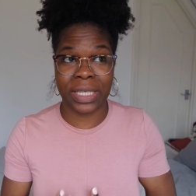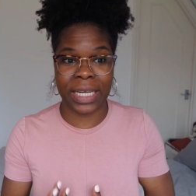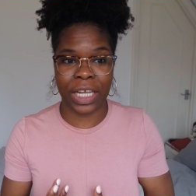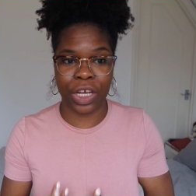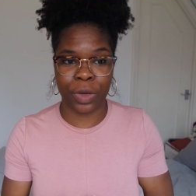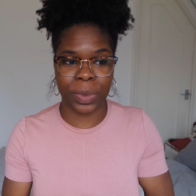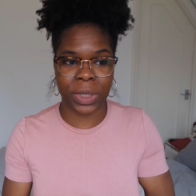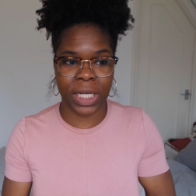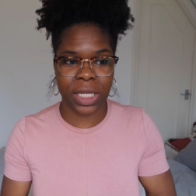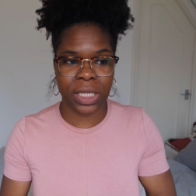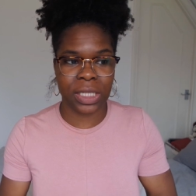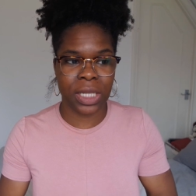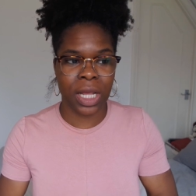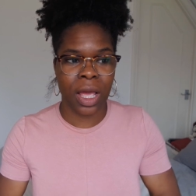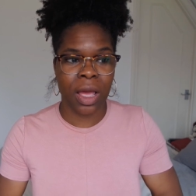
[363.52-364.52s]
was any
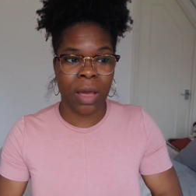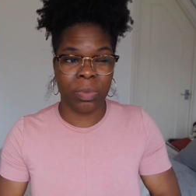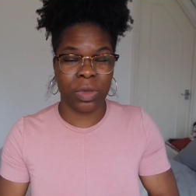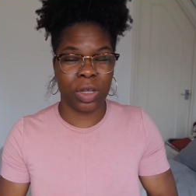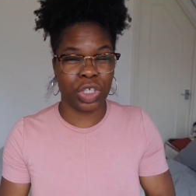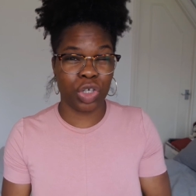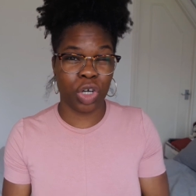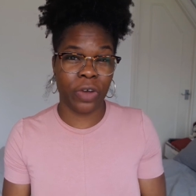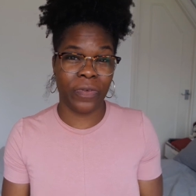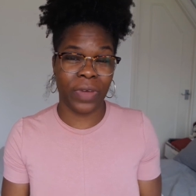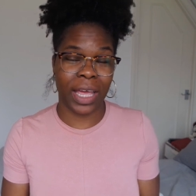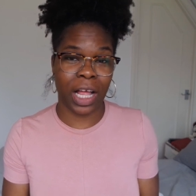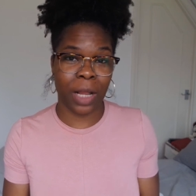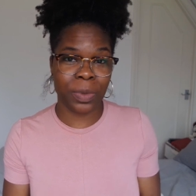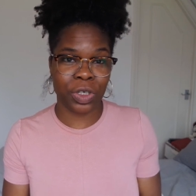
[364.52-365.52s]
updates not sure if
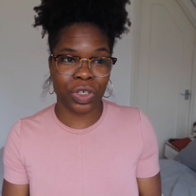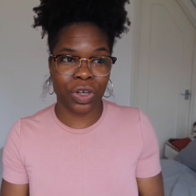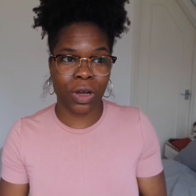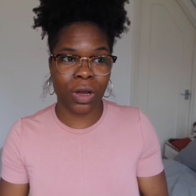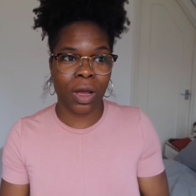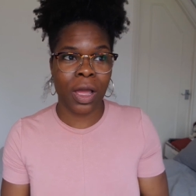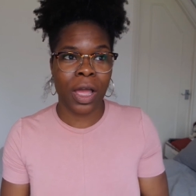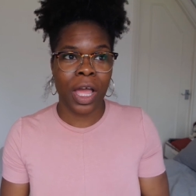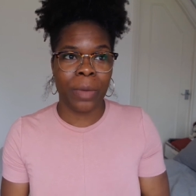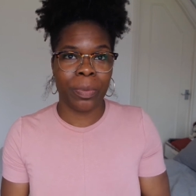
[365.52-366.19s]
it helped or not